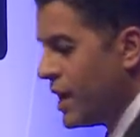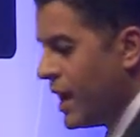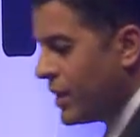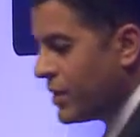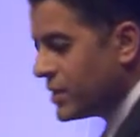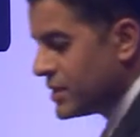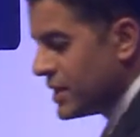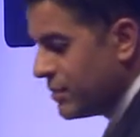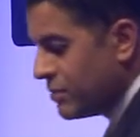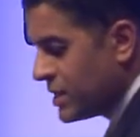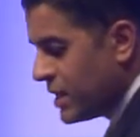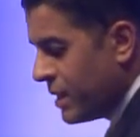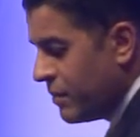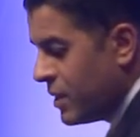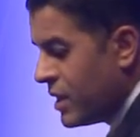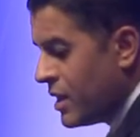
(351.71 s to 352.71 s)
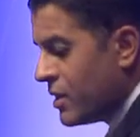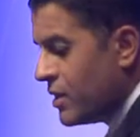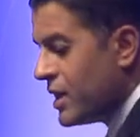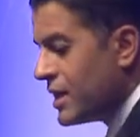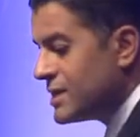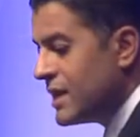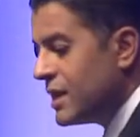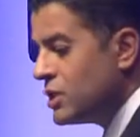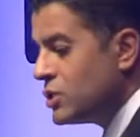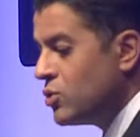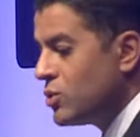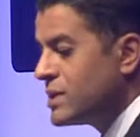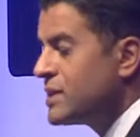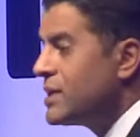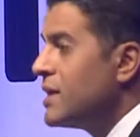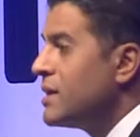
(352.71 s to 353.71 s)
At the same time, there is an issue
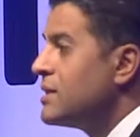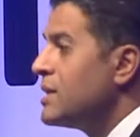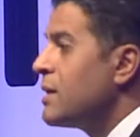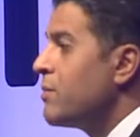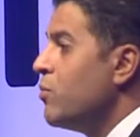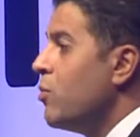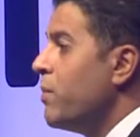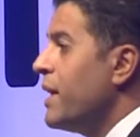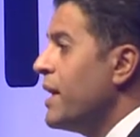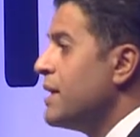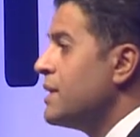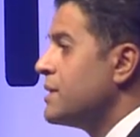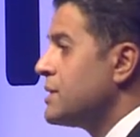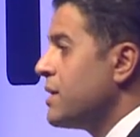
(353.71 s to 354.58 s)
restricting mobile